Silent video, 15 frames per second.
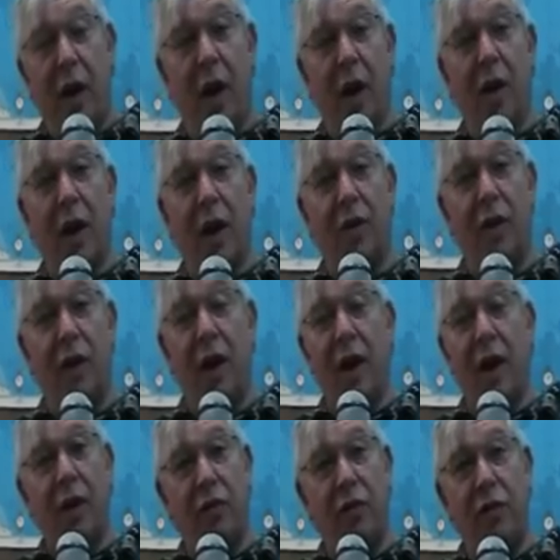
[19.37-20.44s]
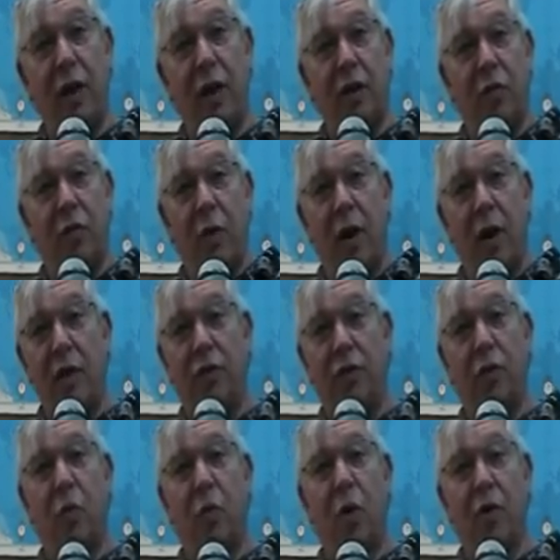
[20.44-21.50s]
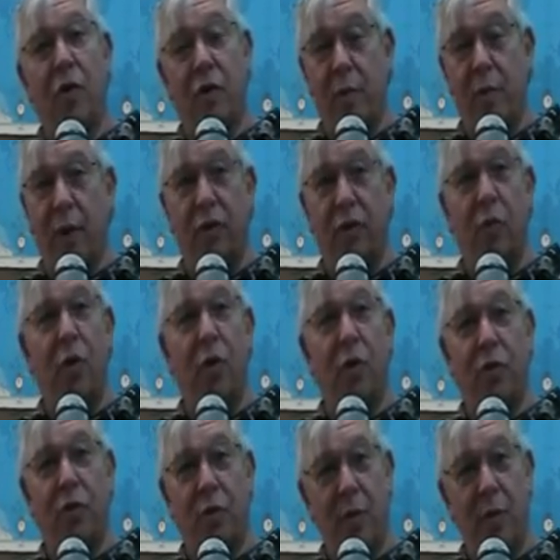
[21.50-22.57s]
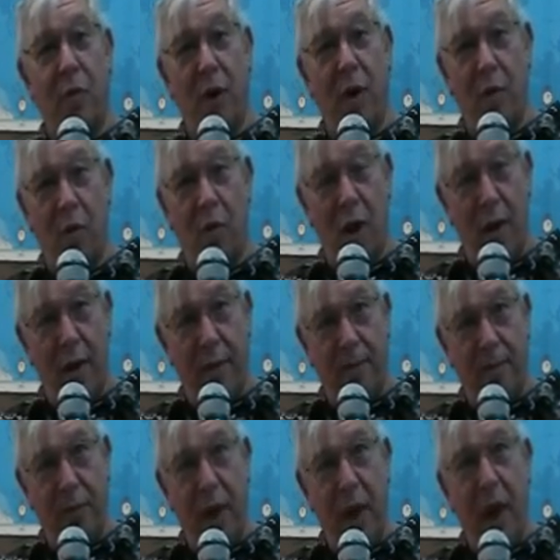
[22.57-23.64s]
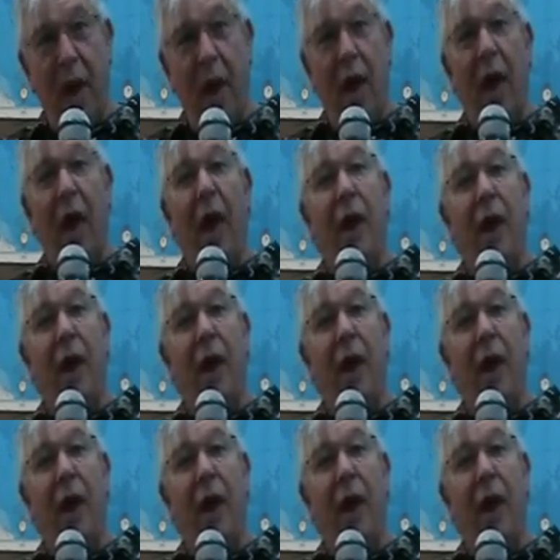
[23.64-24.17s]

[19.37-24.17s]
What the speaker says: 1996, when I used to work for Mix 103.1.